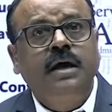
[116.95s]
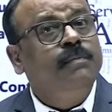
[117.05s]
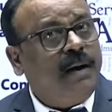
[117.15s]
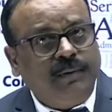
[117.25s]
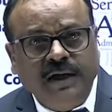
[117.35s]

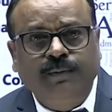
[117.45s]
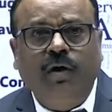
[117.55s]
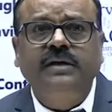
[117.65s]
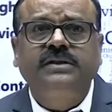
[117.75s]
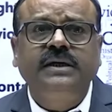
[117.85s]
public
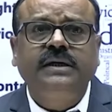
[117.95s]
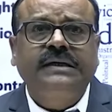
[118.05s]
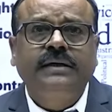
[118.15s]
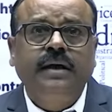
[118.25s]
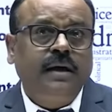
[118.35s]
policy,
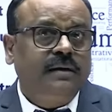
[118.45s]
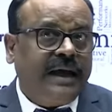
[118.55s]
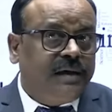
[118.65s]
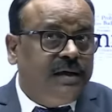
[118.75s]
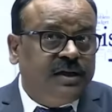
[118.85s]

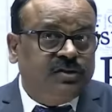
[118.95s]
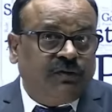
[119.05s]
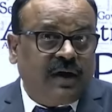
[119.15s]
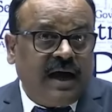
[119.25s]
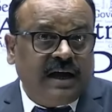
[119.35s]
techniques
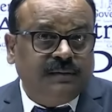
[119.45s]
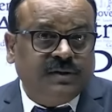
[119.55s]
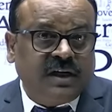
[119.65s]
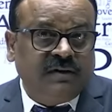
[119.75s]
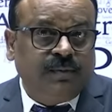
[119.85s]
of
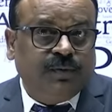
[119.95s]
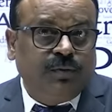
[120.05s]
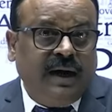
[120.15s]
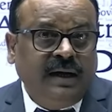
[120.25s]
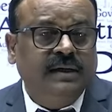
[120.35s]
administrative
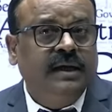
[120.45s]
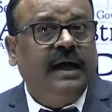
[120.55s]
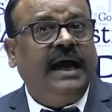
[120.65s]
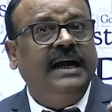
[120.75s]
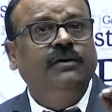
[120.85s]
improvement
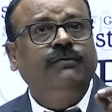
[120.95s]
and